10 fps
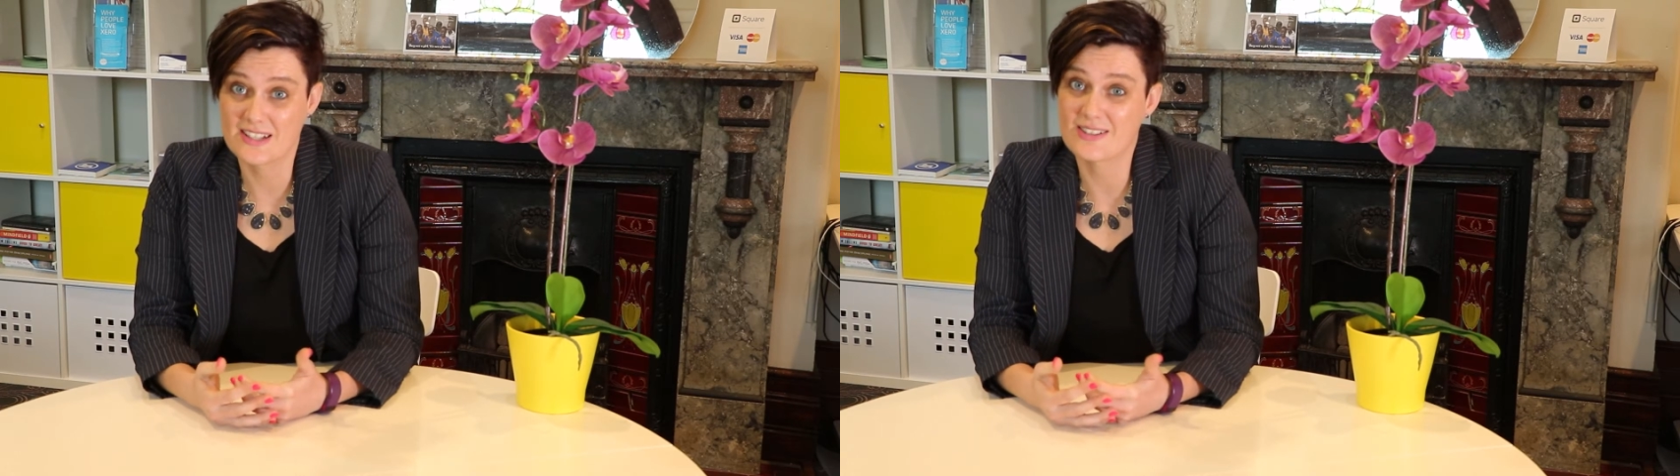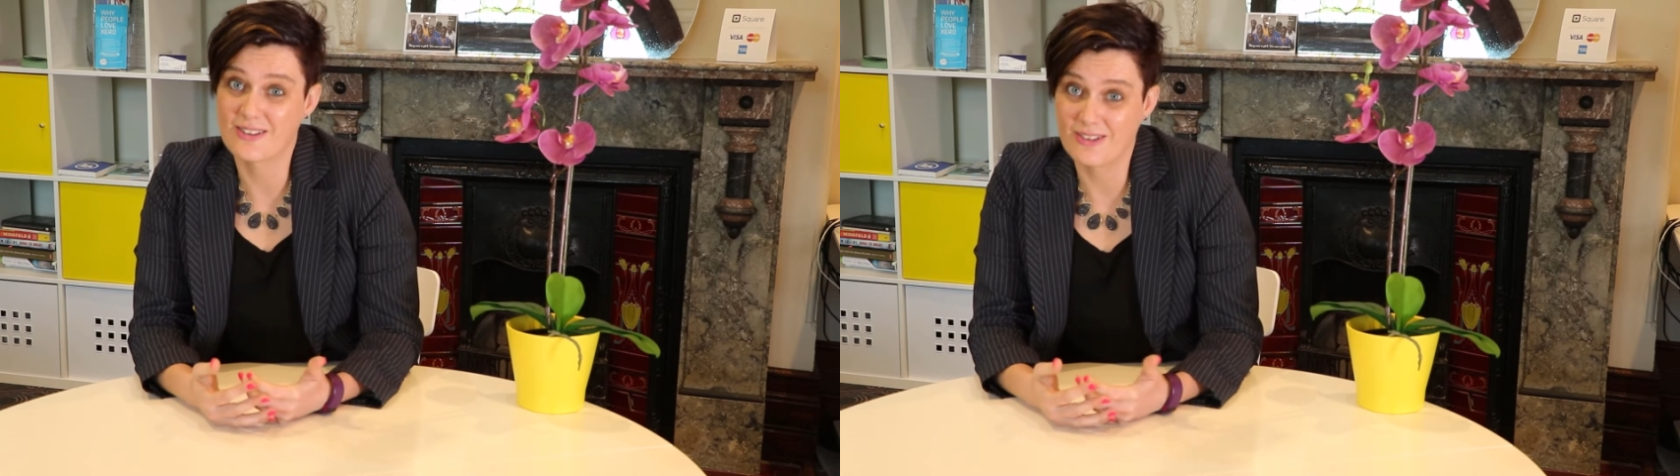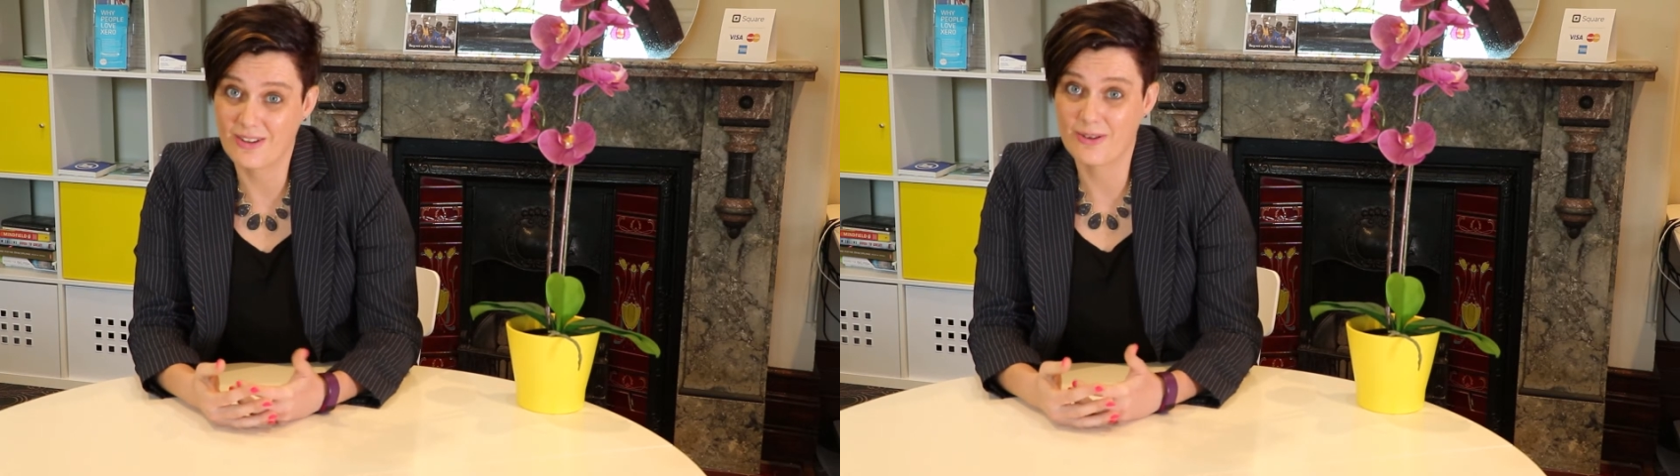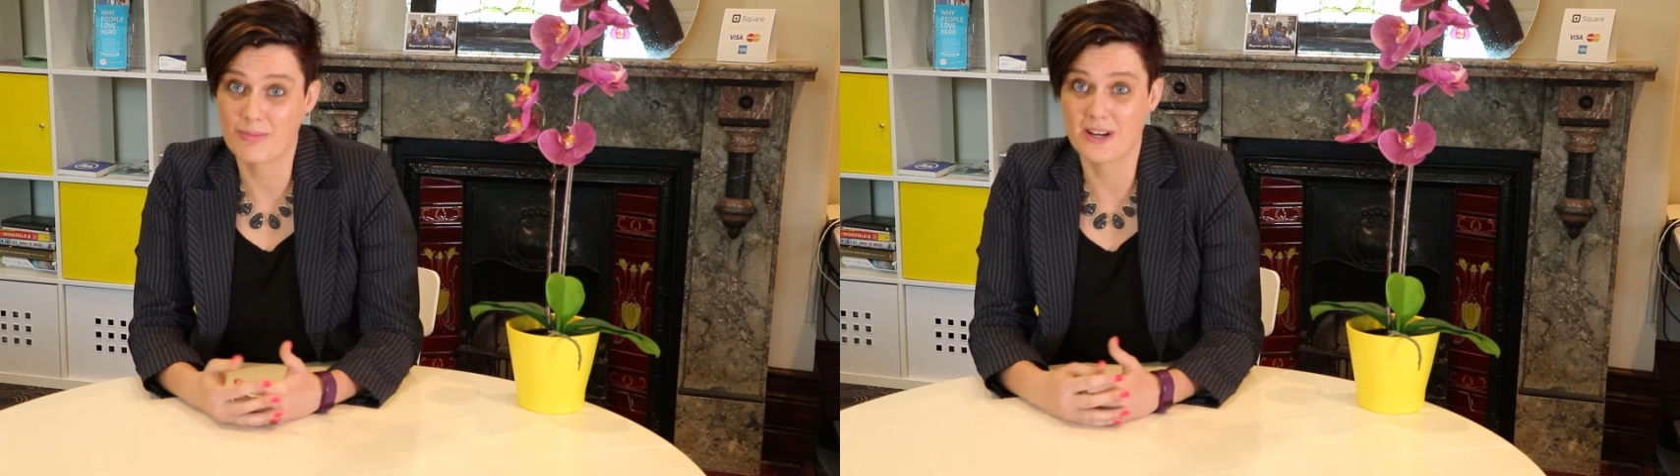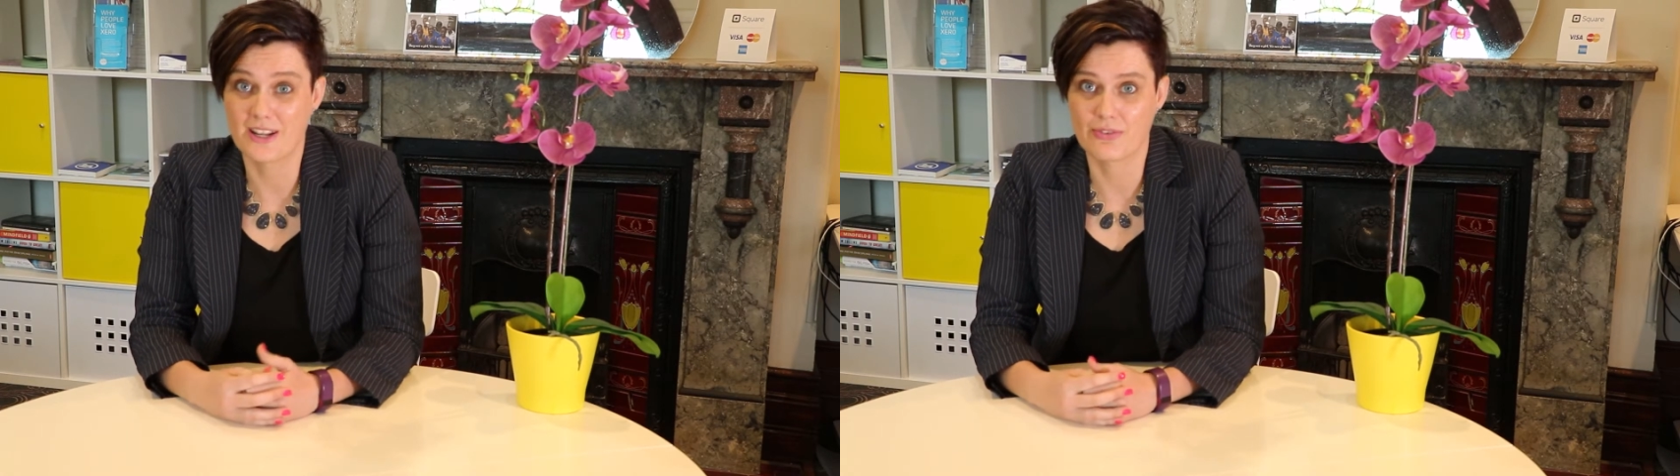is a lot of
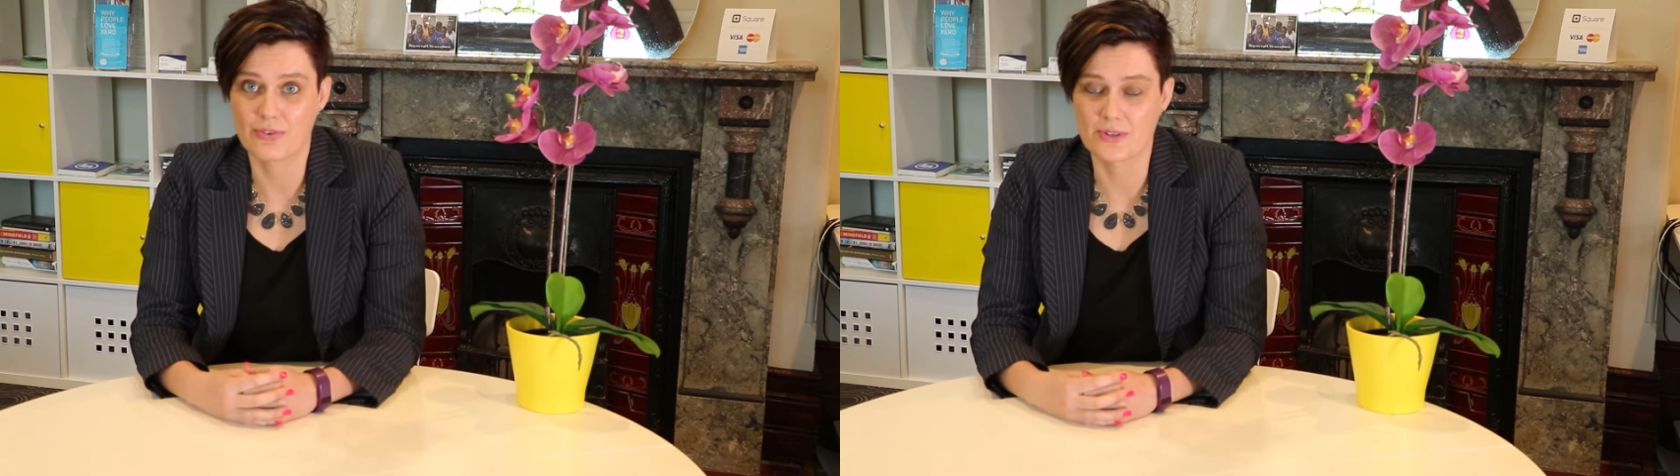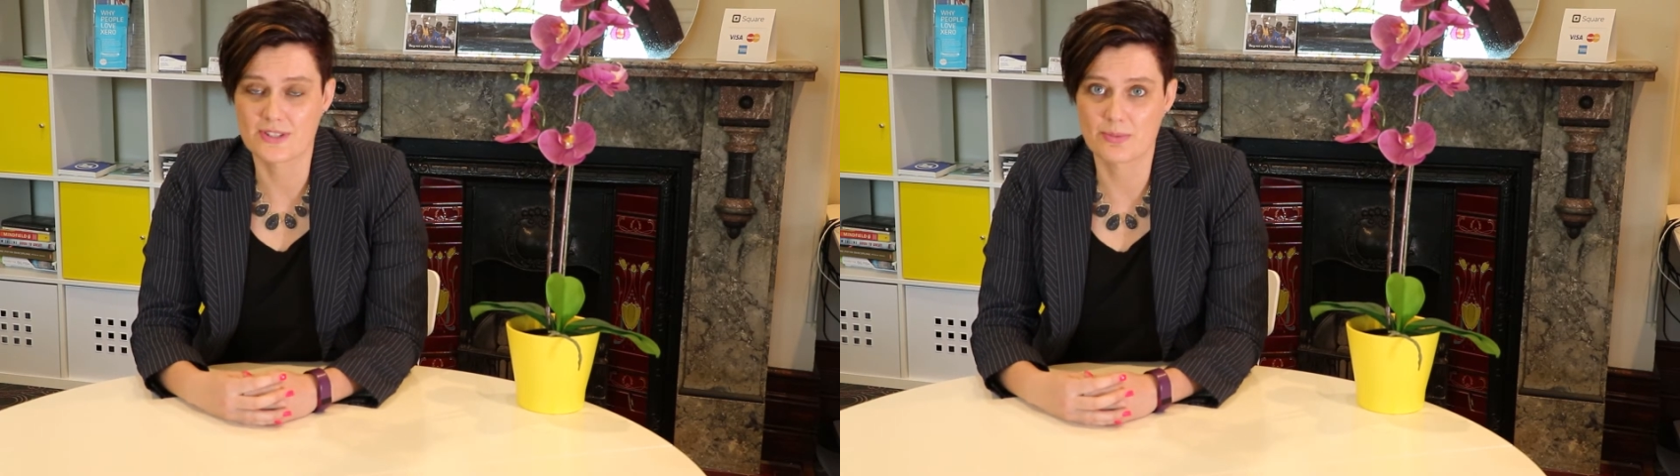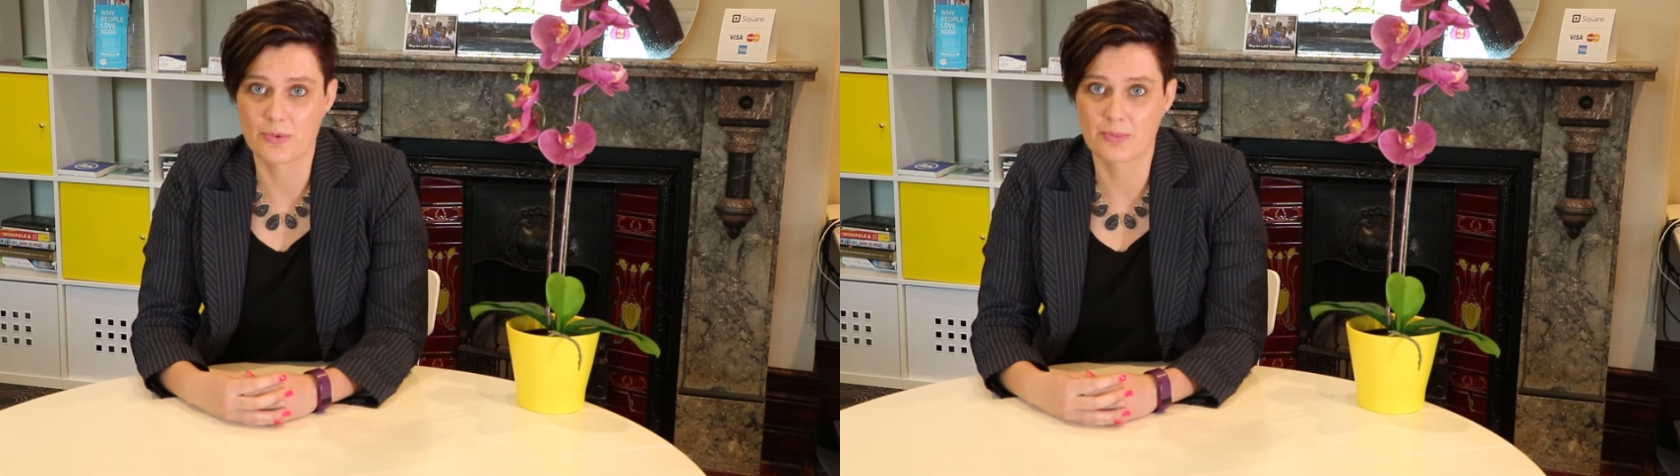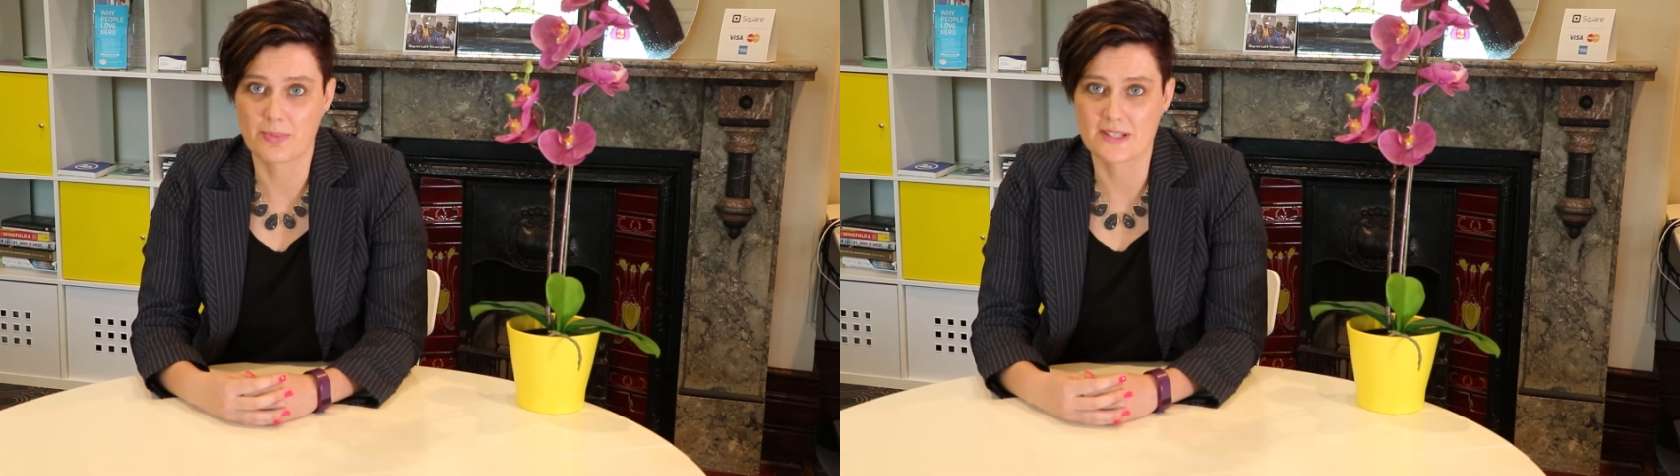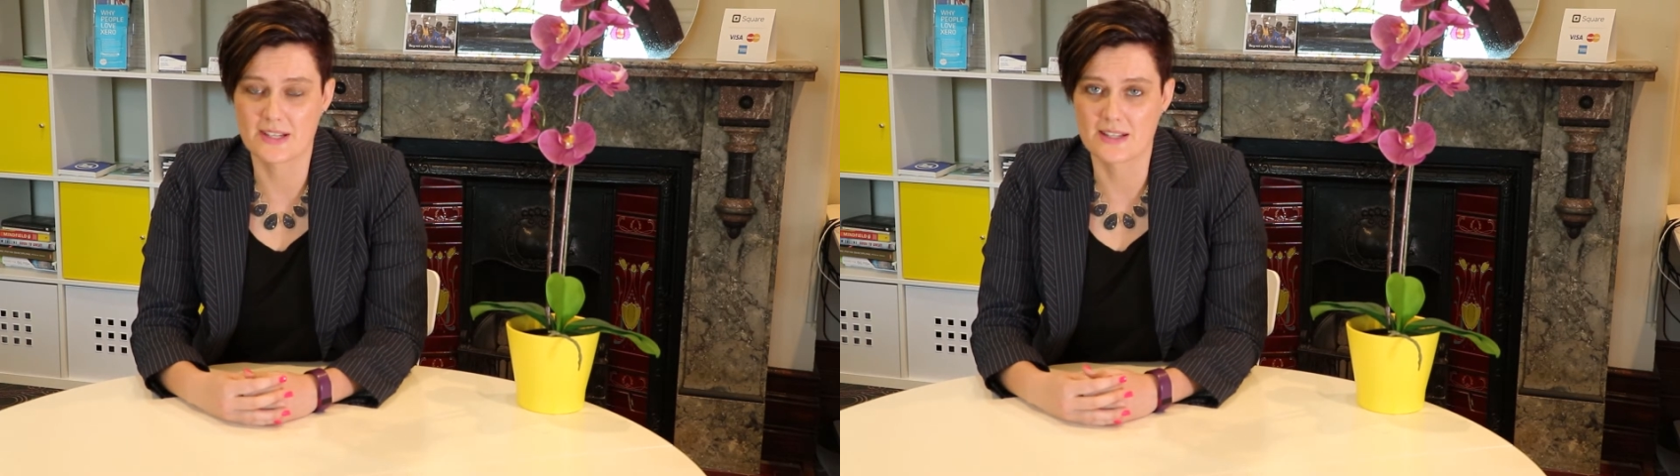money for a small
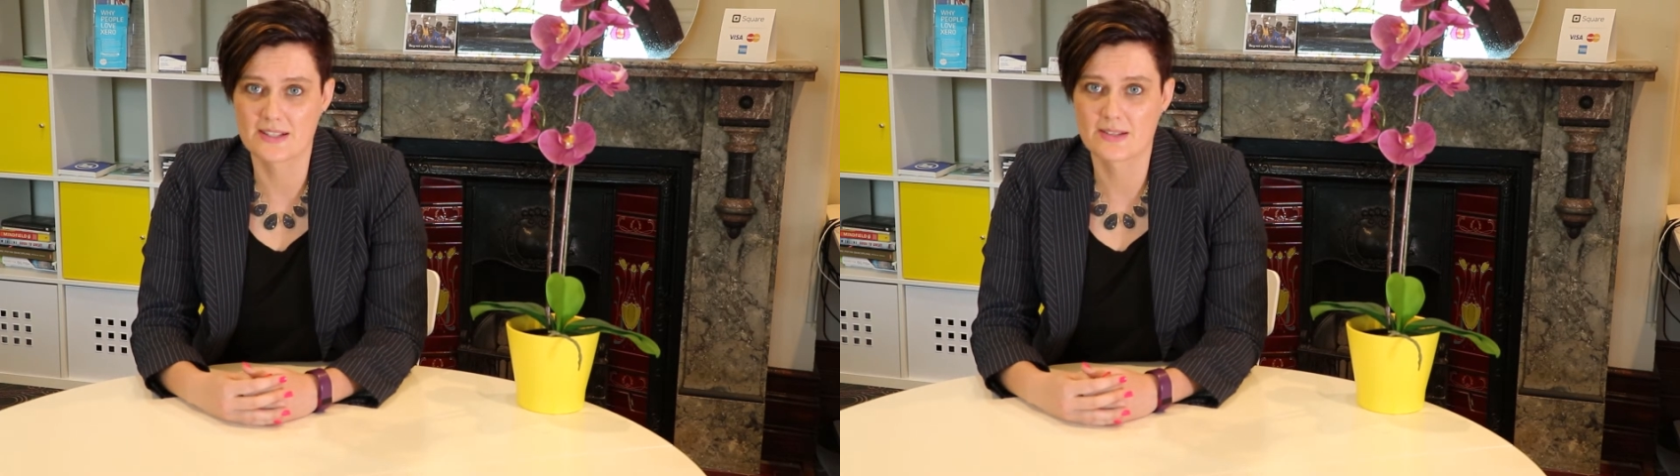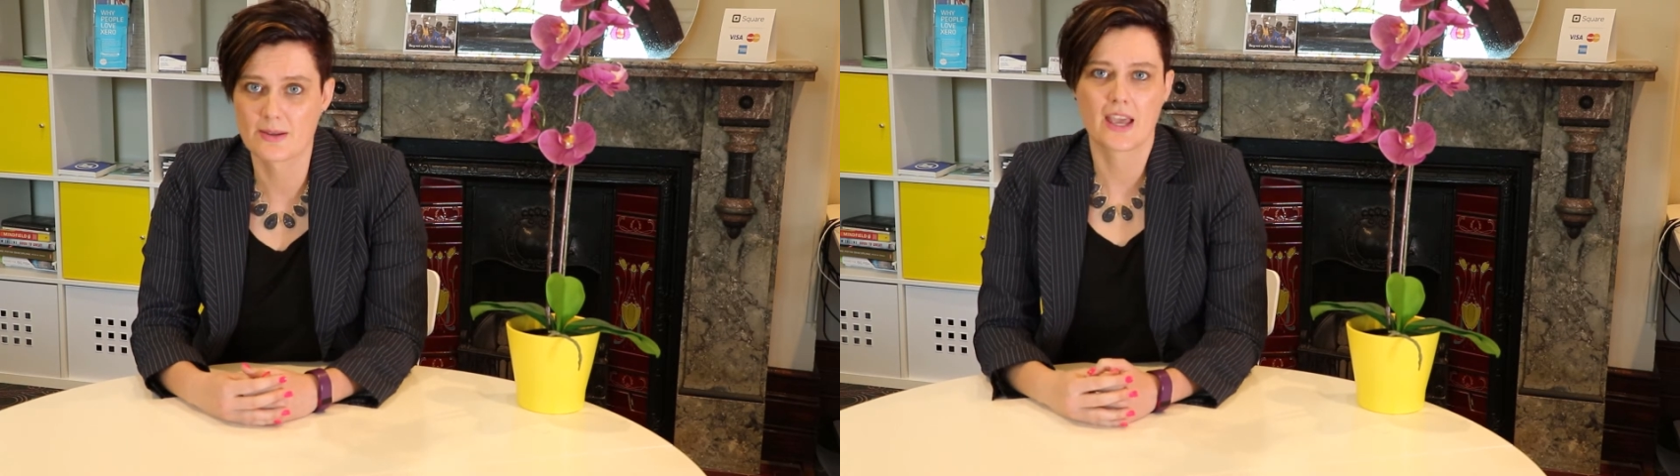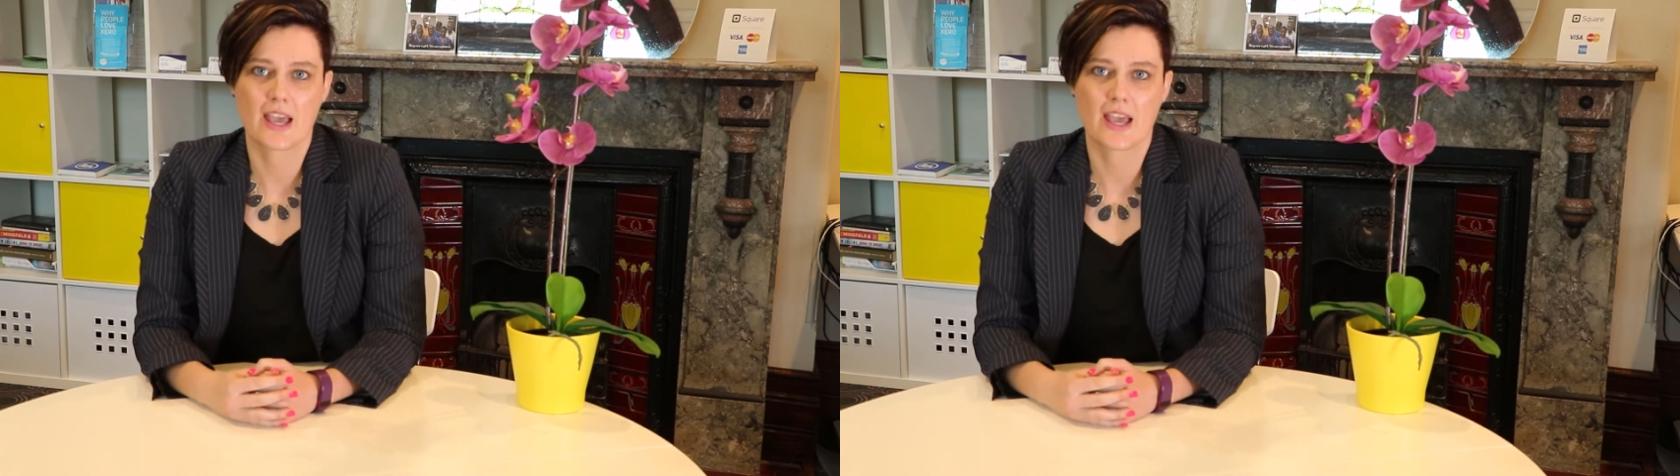business,